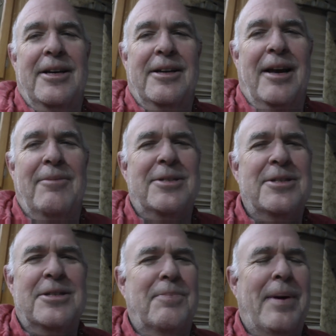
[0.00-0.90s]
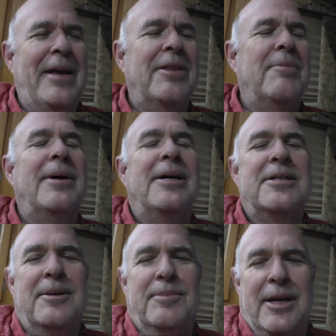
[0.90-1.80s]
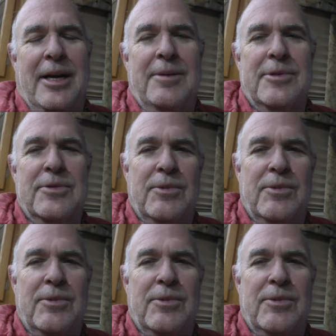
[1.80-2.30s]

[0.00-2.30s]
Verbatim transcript: And I mean, it's just a pain in the butt sometimes